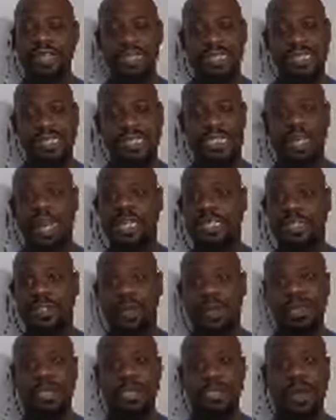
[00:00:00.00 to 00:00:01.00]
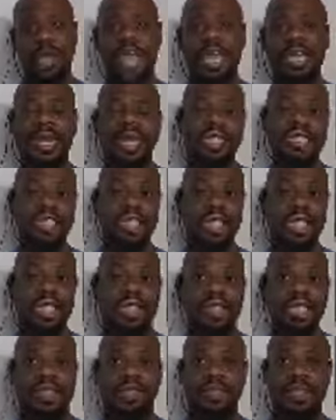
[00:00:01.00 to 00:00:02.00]
And until I started tracking and
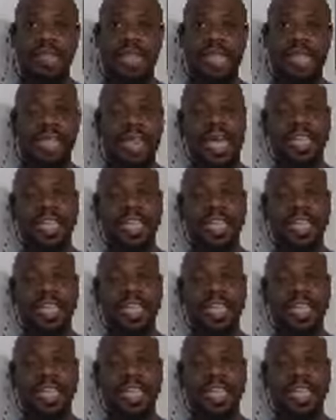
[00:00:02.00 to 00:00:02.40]
changing everything,